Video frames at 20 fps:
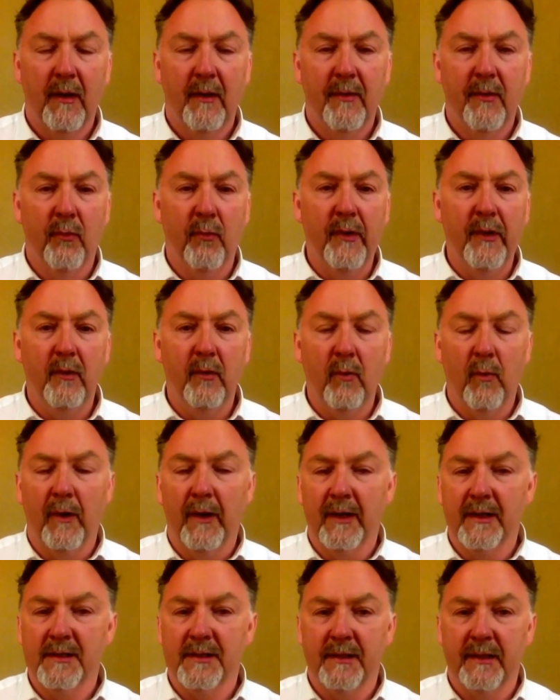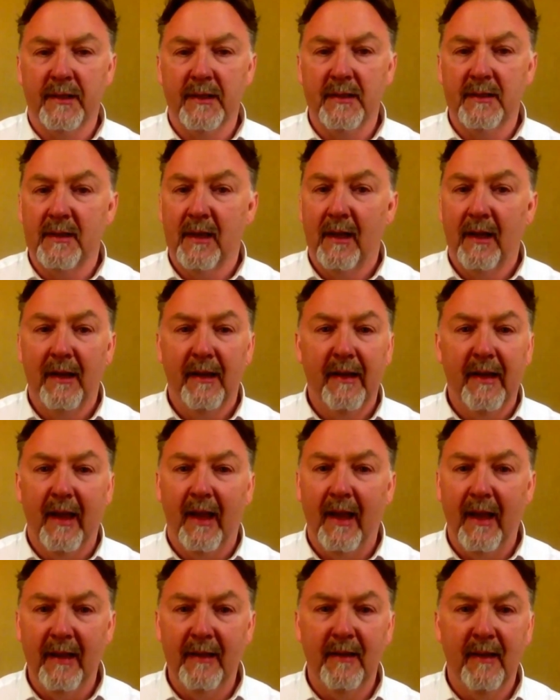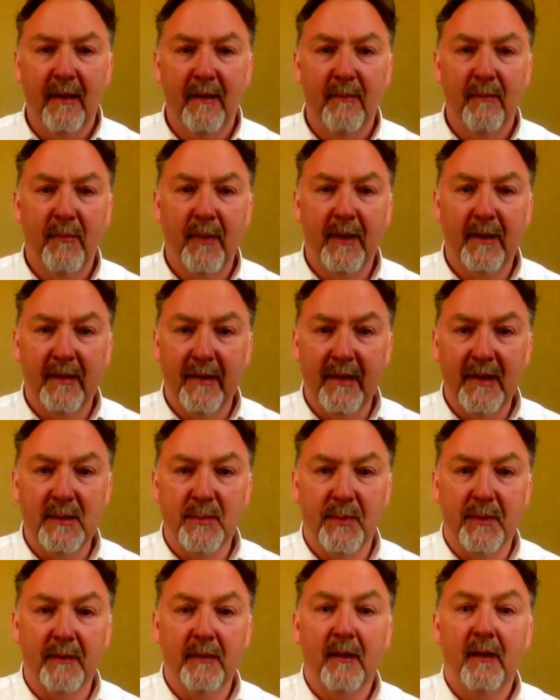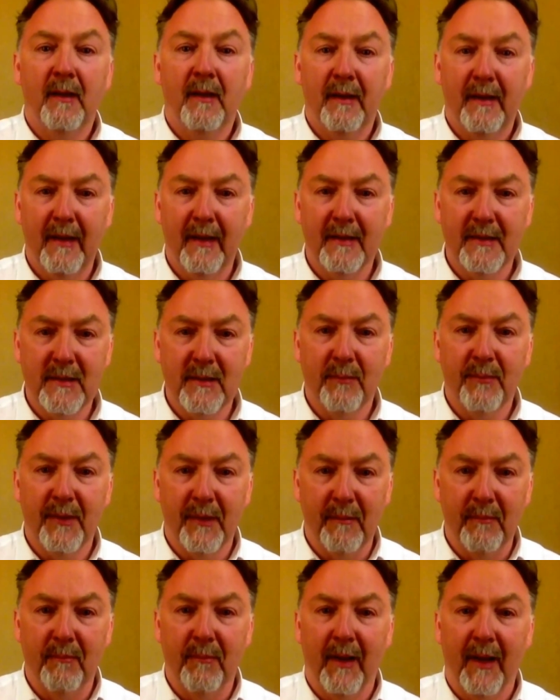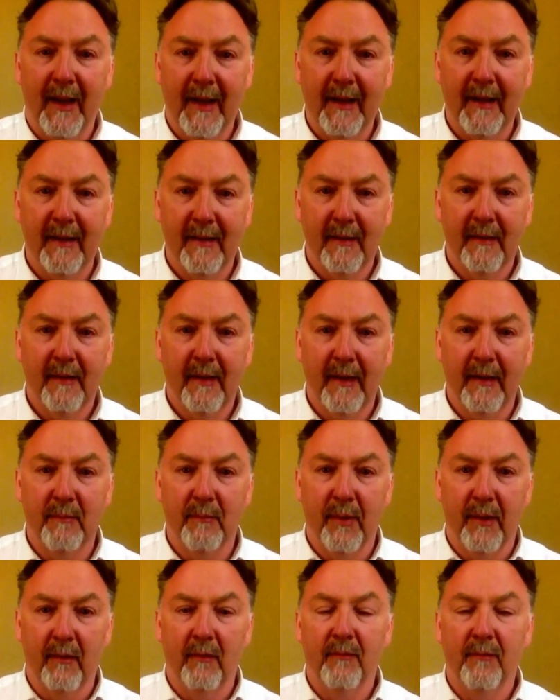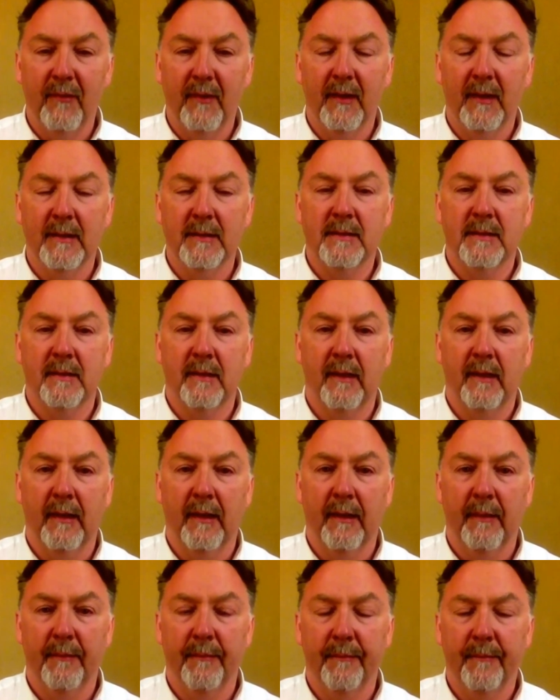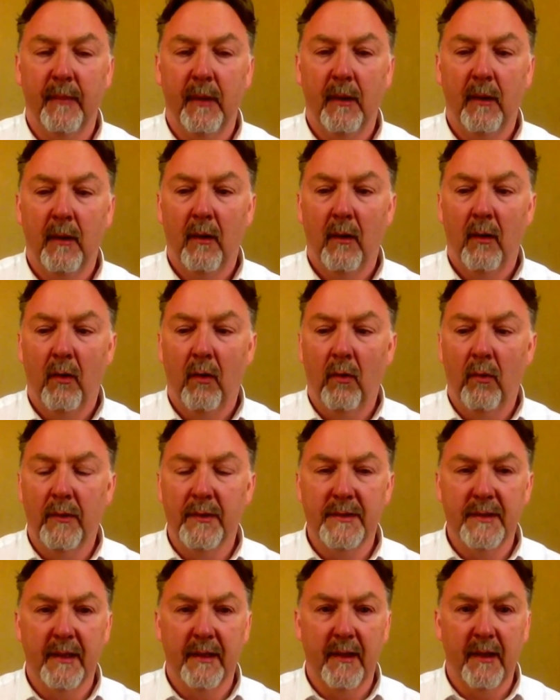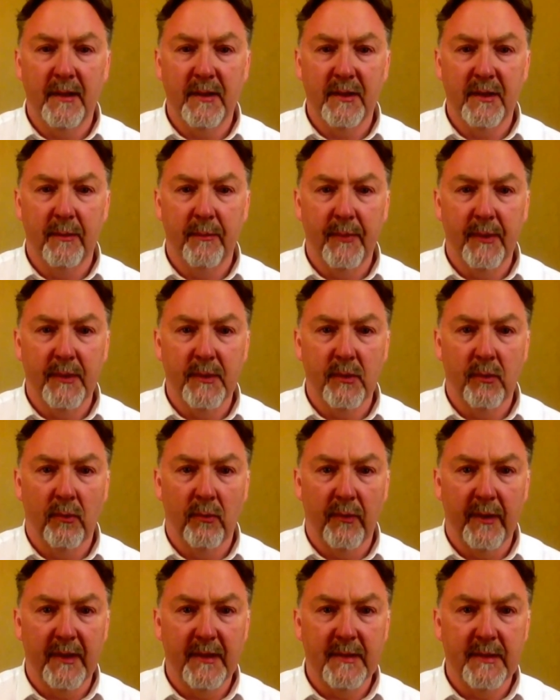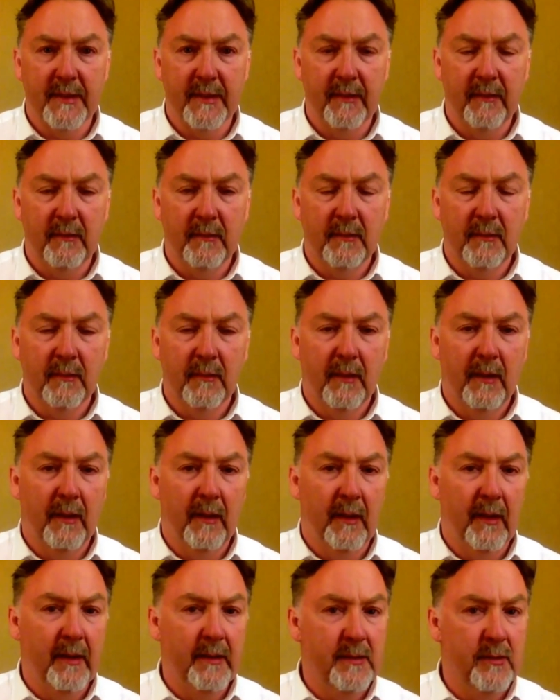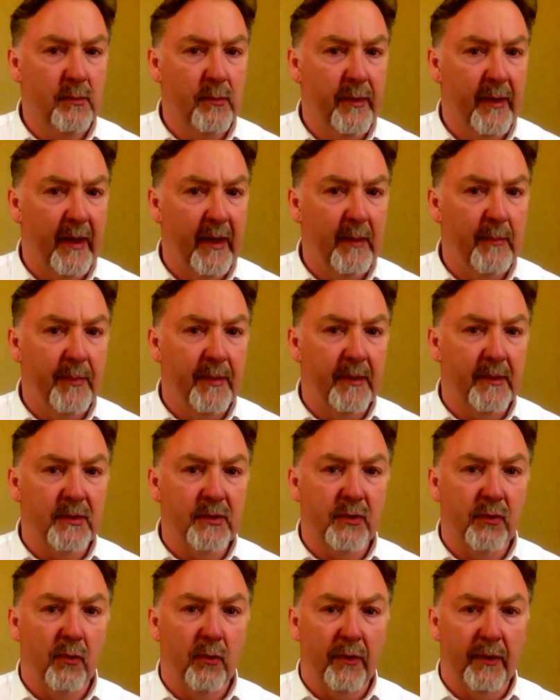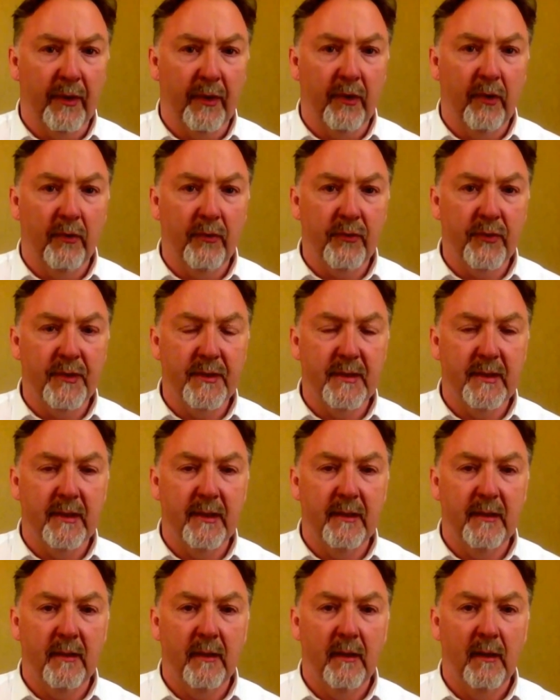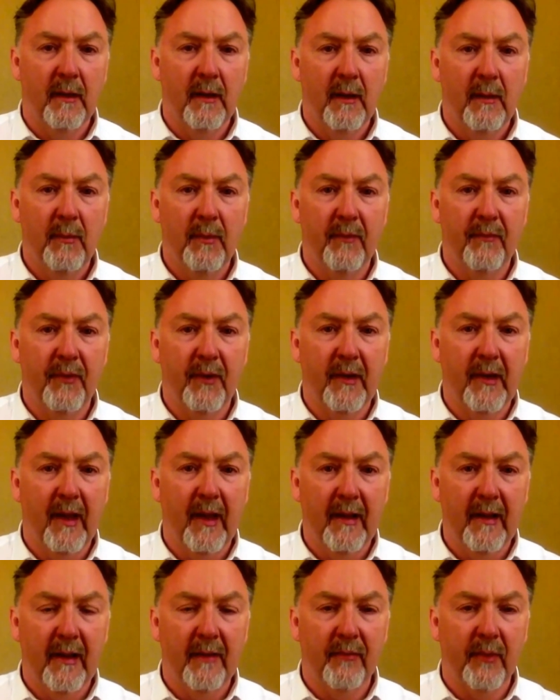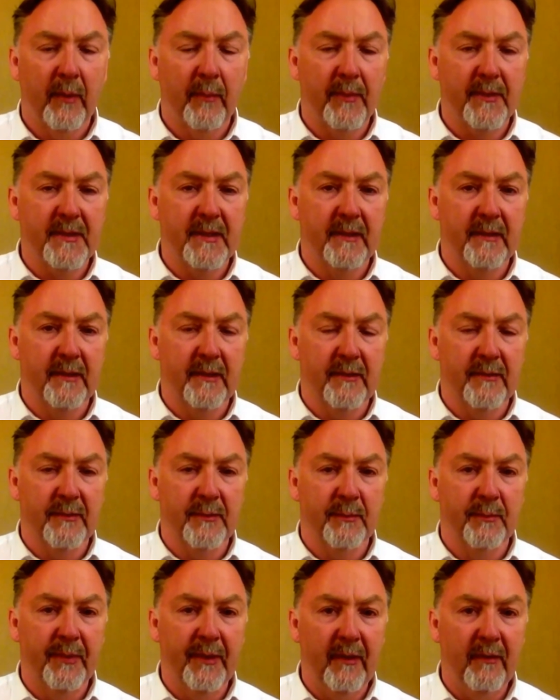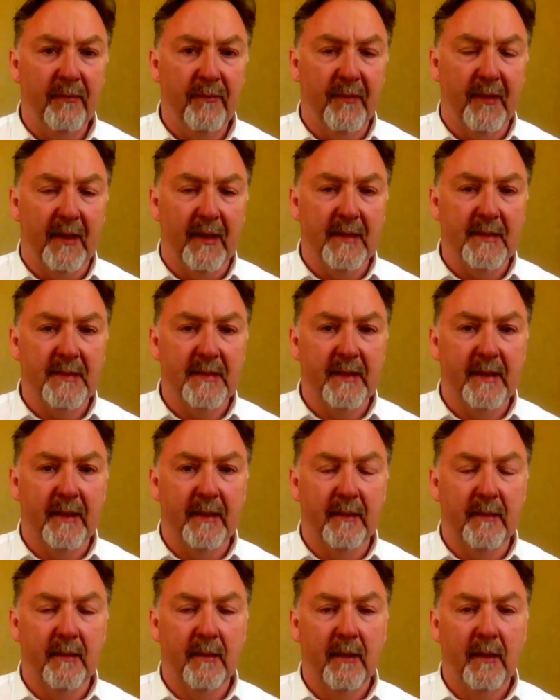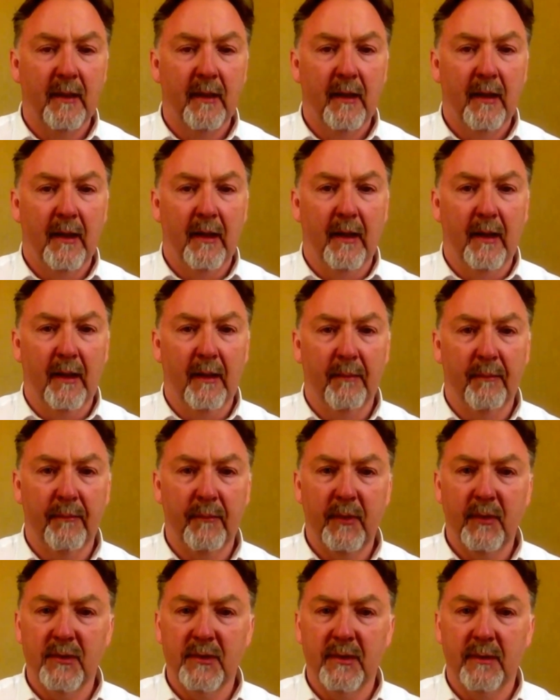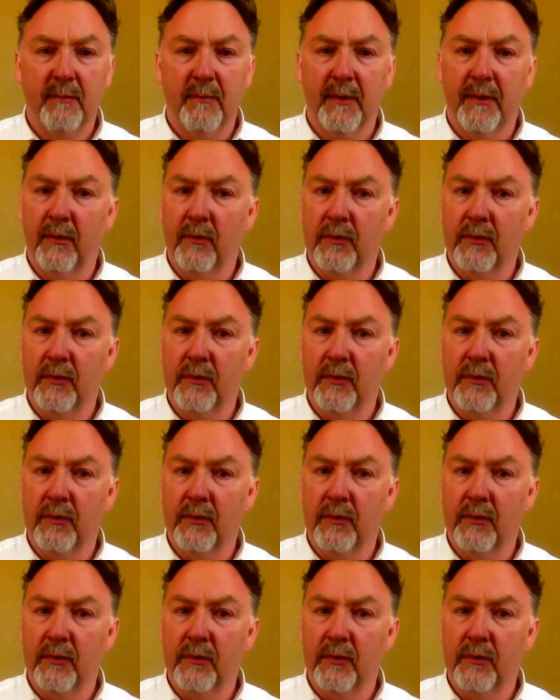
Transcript: The real question is can Mike Nesbitt get something back in Belfast? Um, or is that a ship that's already sailed? Uh, it's okay being strong in the countryside, but if you can't have representatives in Belfast, then um, you simply you're